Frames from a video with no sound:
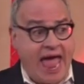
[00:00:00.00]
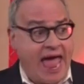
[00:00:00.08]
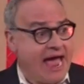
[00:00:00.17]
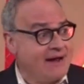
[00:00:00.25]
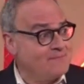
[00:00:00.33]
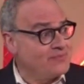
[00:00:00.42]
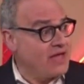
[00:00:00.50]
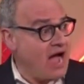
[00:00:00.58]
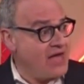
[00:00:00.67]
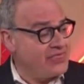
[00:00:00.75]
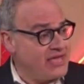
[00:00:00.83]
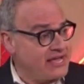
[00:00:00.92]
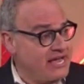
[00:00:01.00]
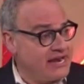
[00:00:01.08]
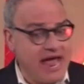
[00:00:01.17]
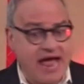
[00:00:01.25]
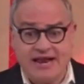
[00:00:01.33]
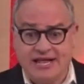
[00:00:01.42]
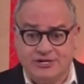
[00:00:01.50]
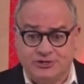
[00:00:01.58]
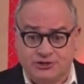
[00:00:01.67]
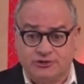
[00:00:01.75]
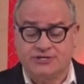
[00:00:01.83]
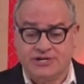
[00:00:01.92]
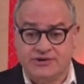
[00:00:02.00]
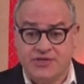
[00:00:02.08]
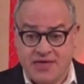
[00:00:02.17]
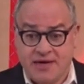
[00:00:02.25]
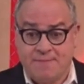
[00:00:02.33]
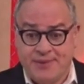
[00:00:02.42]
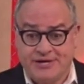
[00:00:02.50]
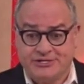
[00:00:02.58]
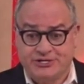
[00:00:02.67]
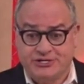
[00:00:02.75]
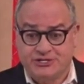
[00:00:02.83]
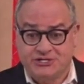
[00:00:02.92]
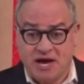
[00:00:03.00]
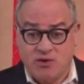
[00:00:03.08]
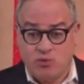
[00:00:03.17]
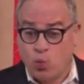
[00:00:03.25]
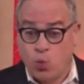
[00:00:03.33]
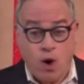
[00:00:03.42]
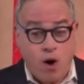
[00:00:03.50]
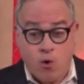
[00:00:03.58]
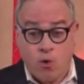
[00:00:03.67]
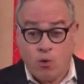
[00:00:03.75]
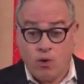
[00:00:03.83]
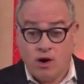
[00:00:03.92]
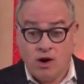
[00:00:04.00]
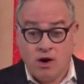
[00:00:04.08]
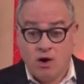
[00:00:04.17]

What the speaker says: And I think Canadians looked into the abyss and said, whoa,